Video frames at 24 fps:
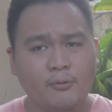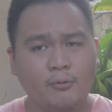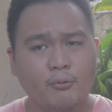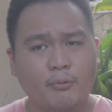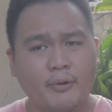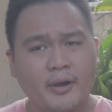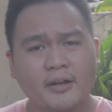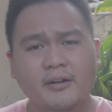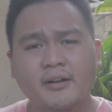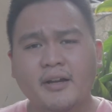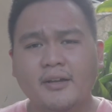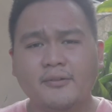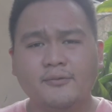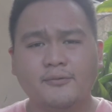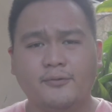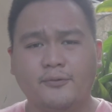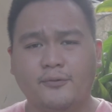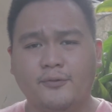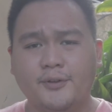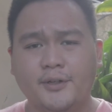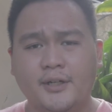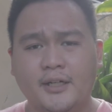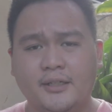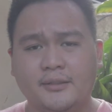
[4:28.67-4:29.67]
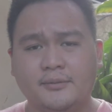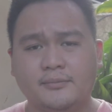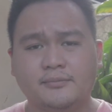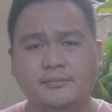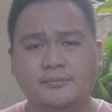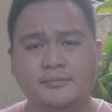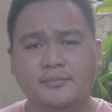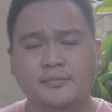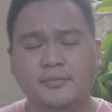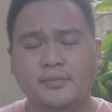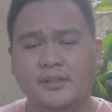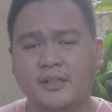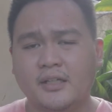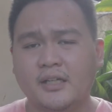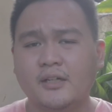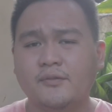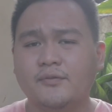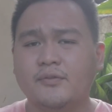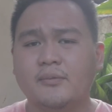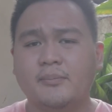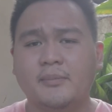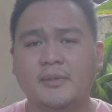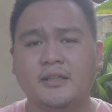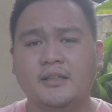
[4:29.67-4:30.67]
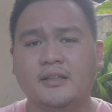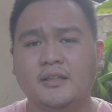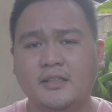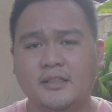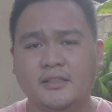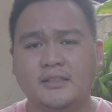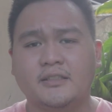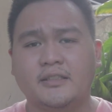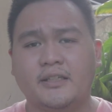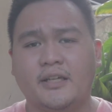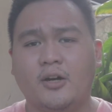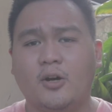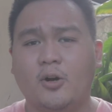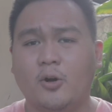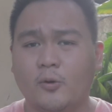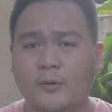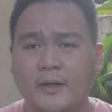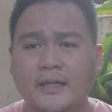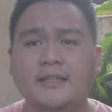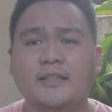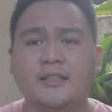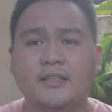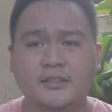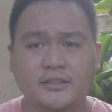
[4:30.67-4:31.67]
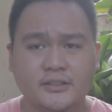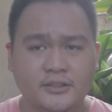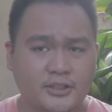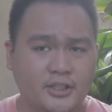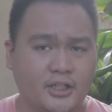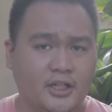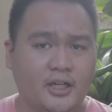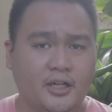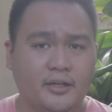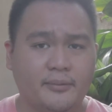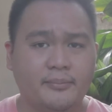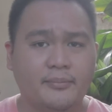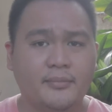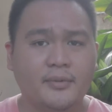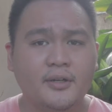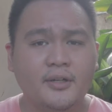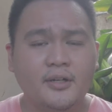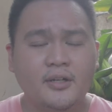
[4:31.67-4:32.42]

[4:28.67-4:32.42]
Where I'm from, the government does a horrendous job